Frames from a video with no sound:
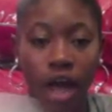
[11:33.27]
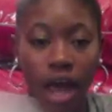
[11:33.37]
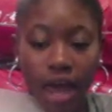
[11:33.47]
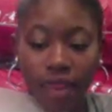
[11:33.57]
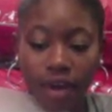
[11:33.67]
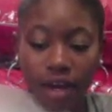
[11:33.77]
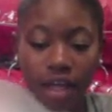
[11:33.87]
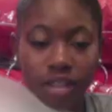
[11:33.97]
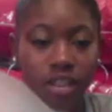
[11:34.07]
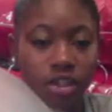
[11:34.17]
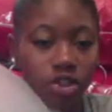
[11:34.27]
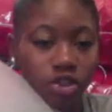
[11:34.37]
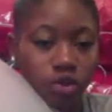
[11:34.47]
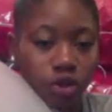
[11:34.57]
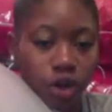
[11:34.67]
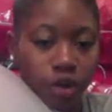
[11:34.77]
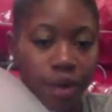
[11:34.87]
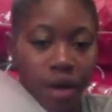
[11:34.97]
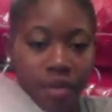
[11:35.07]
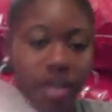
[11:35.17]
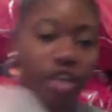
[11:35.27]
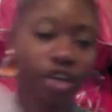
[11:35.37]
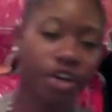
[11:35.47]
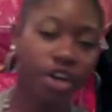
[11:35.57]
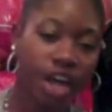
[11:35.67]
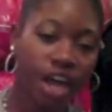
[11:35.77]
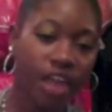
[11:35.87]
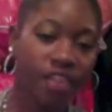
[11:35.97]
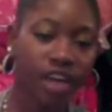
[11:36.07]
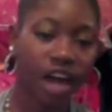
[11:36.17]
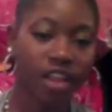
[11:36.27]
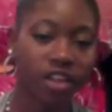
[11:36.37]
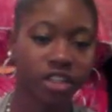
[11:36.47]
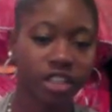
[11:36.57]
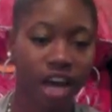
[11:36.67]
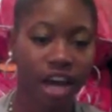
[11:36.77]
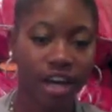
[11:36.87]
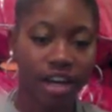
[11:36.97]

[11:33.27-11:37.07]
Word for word: And then it has like this shorter compartment here. And then either side